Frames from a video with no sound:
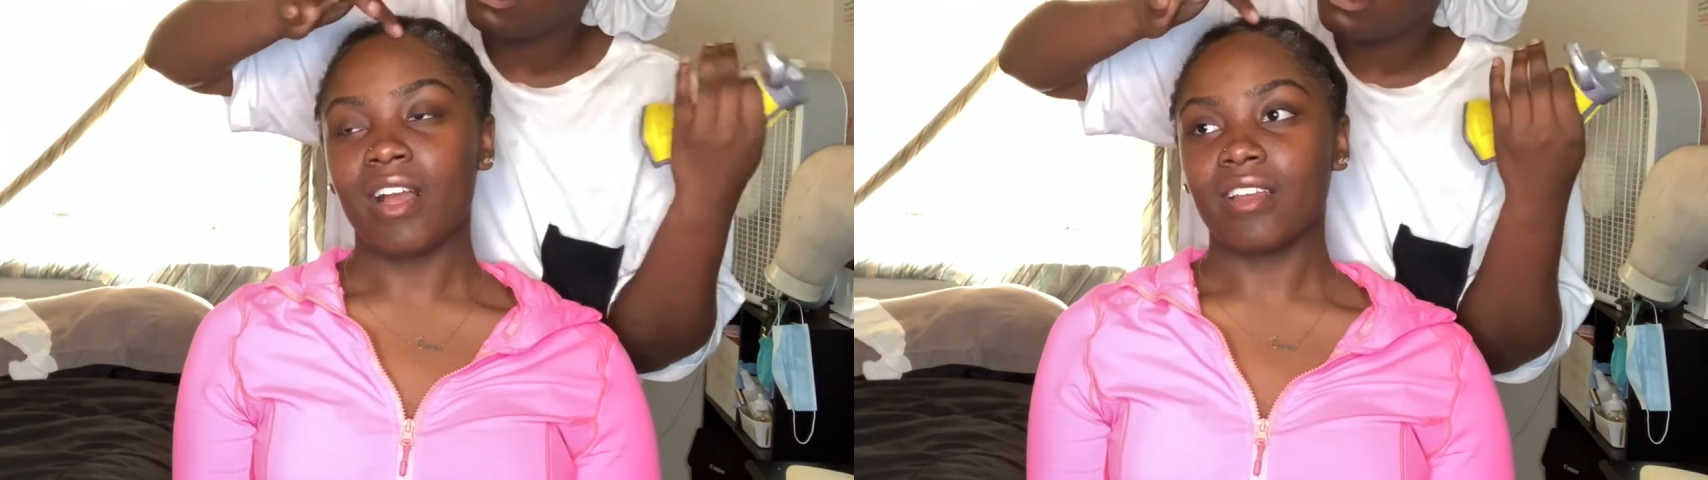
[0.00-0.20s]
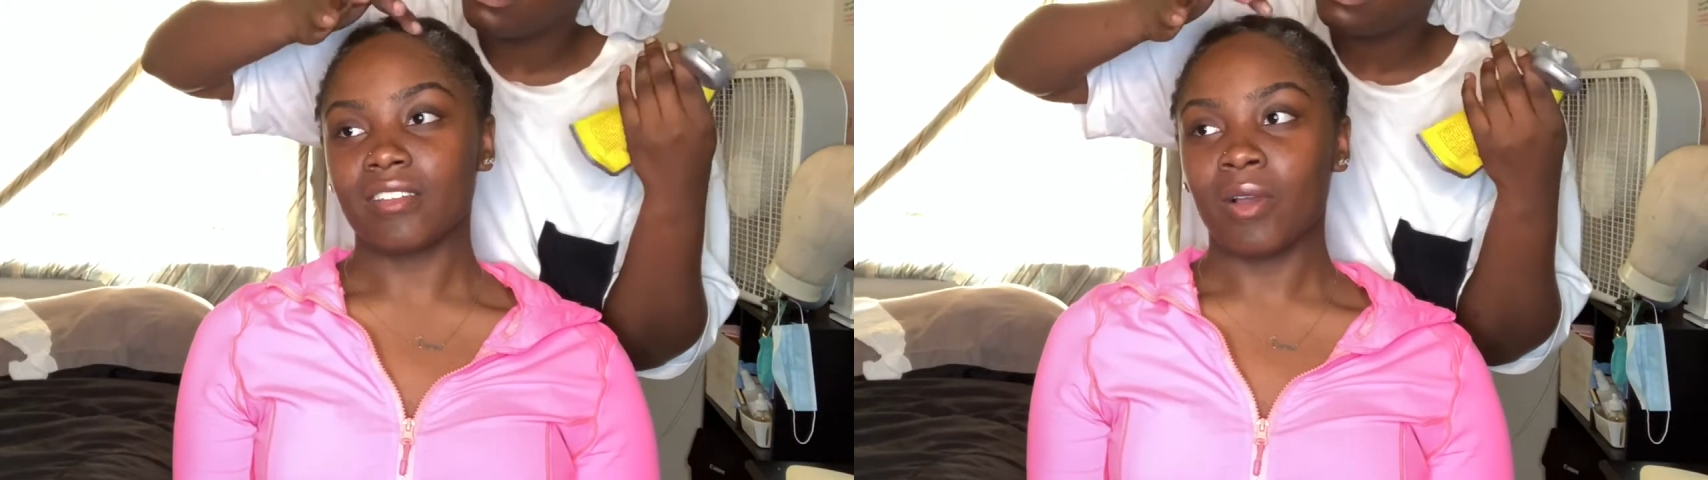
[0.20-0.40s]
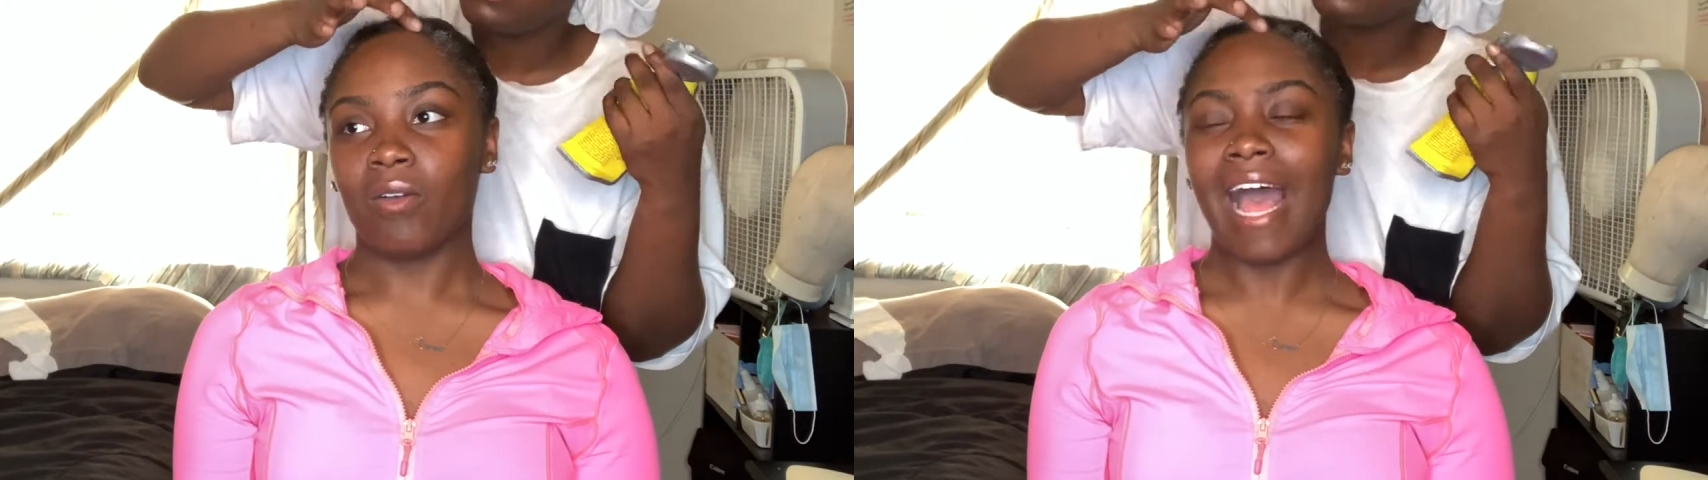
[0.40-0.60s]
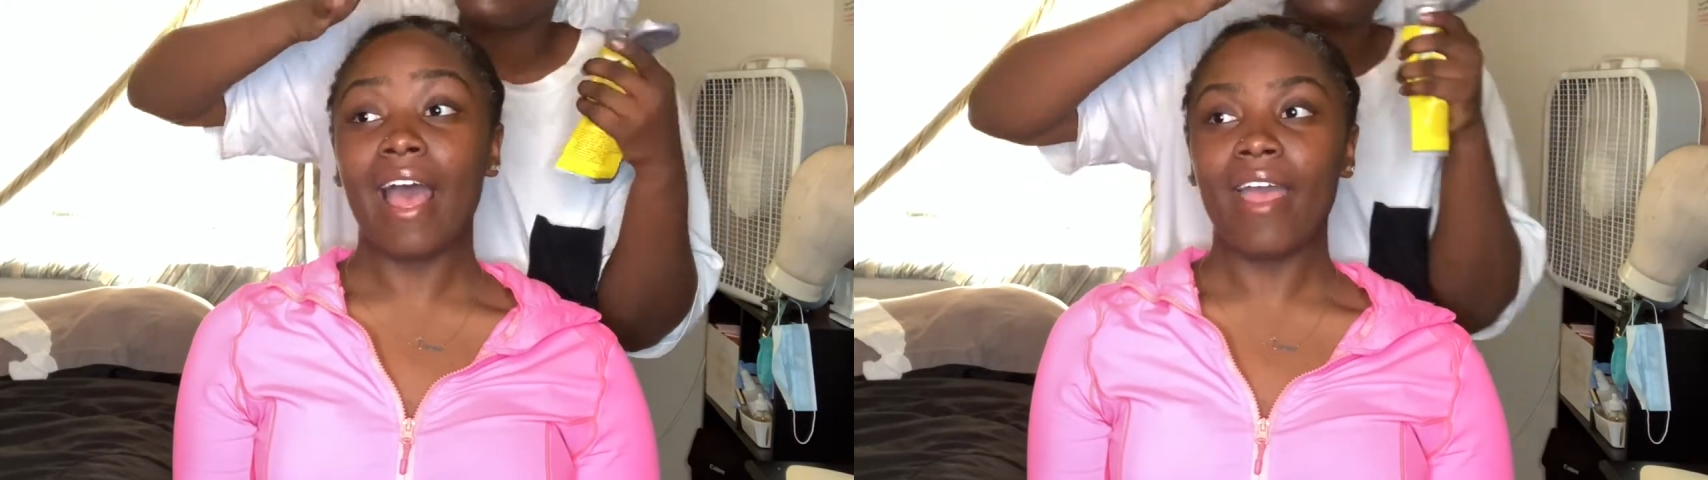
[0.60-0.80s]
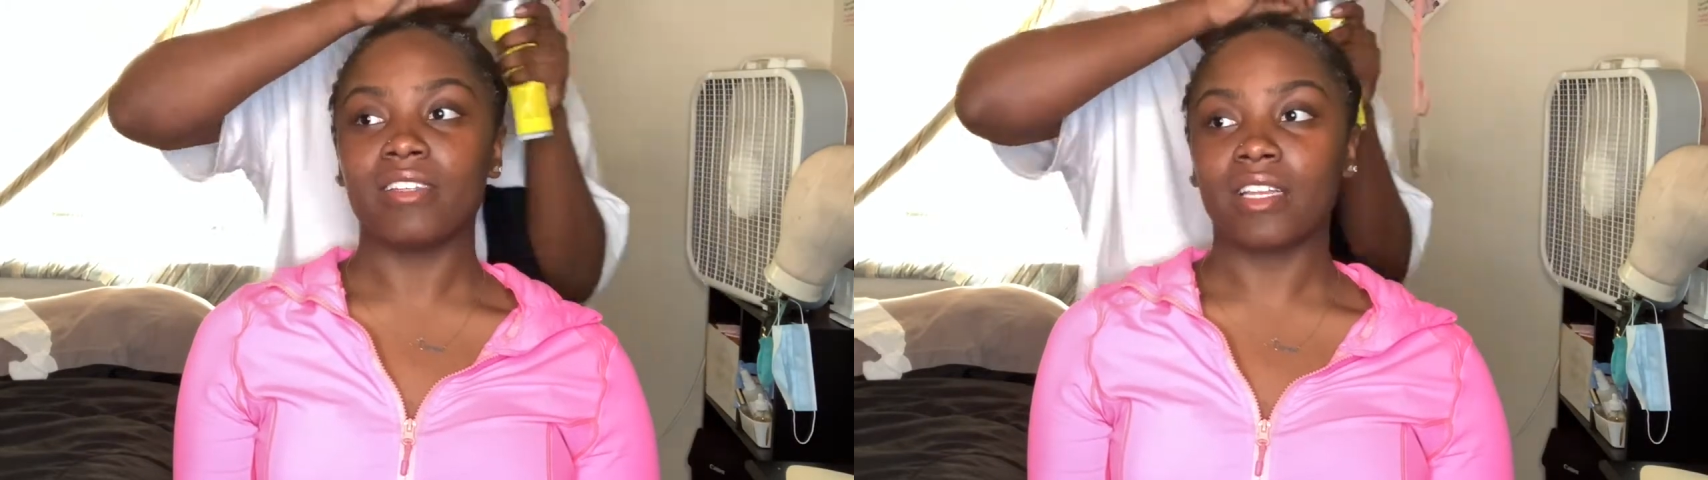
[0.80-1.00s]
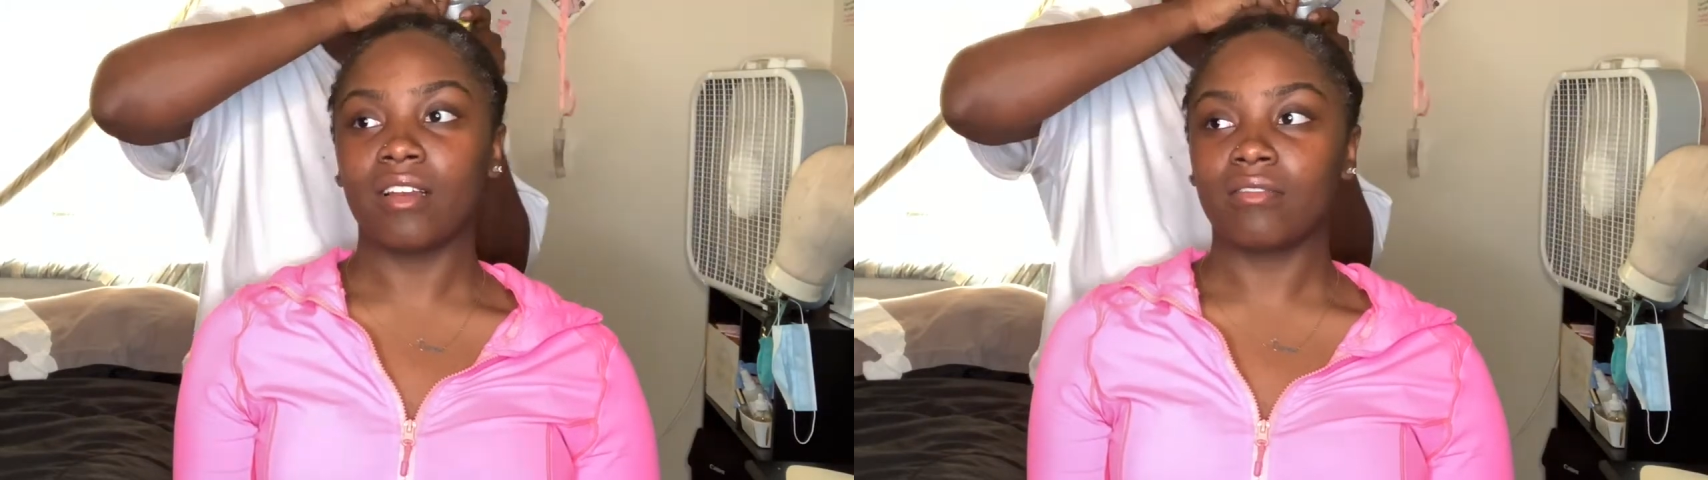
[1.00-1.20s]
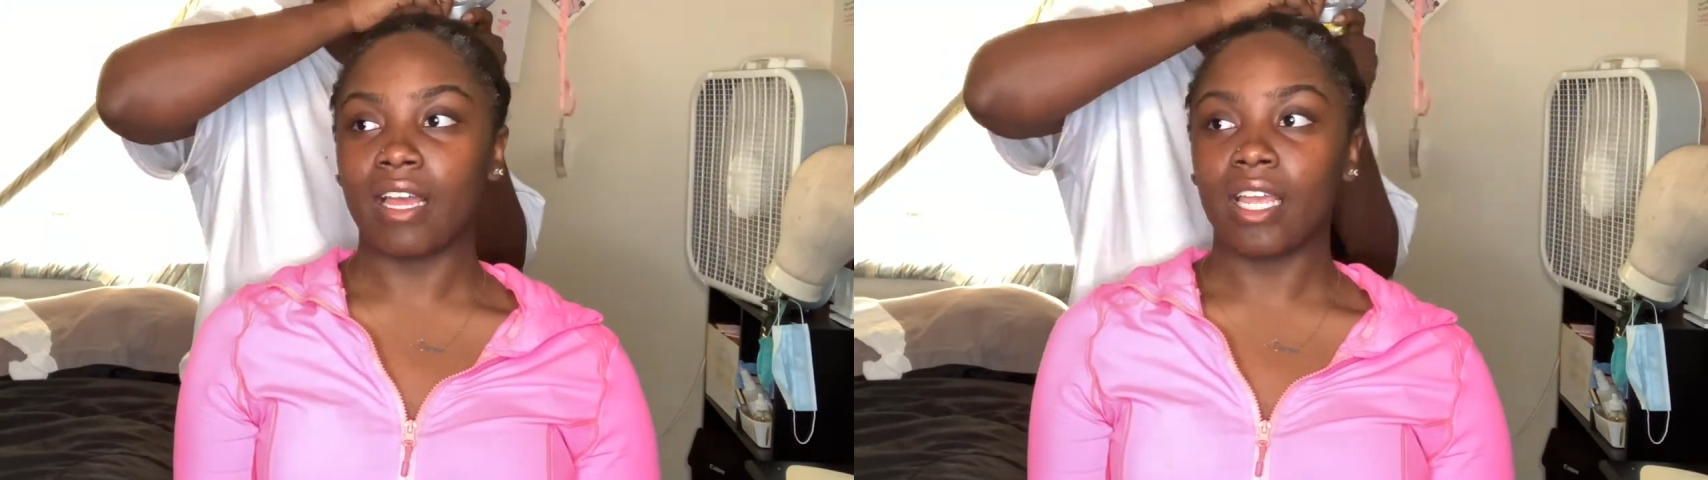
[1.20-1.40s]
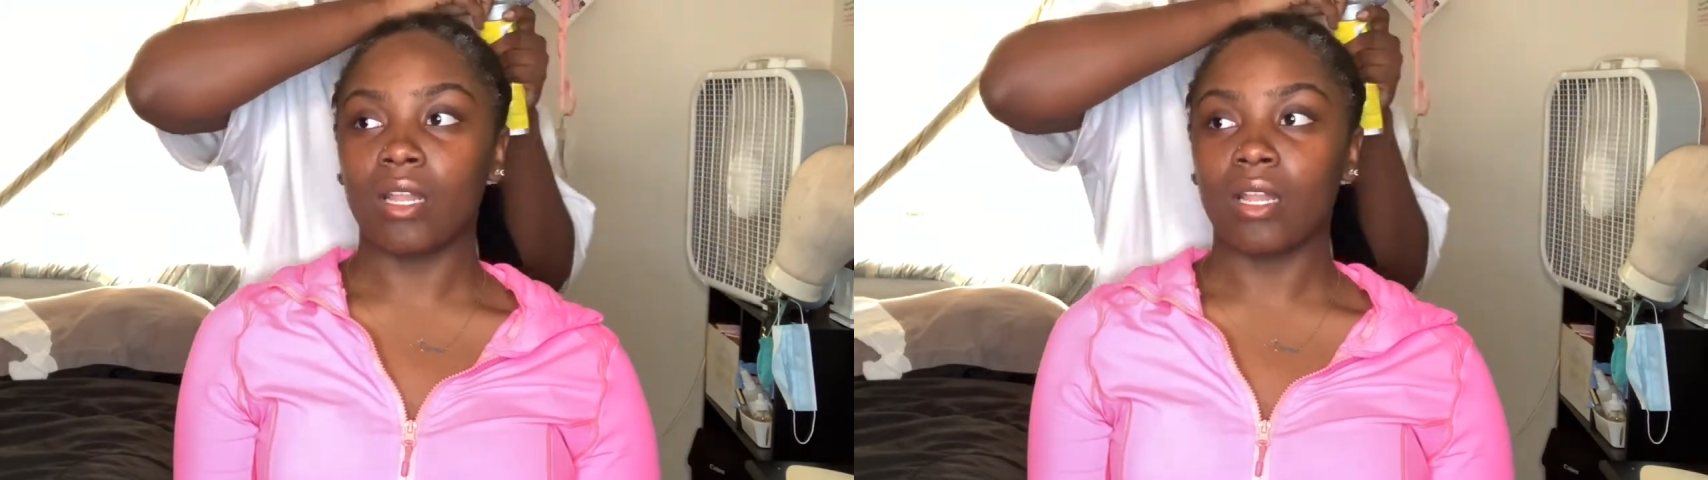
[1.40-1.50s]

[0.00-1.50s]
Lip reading: So yeah.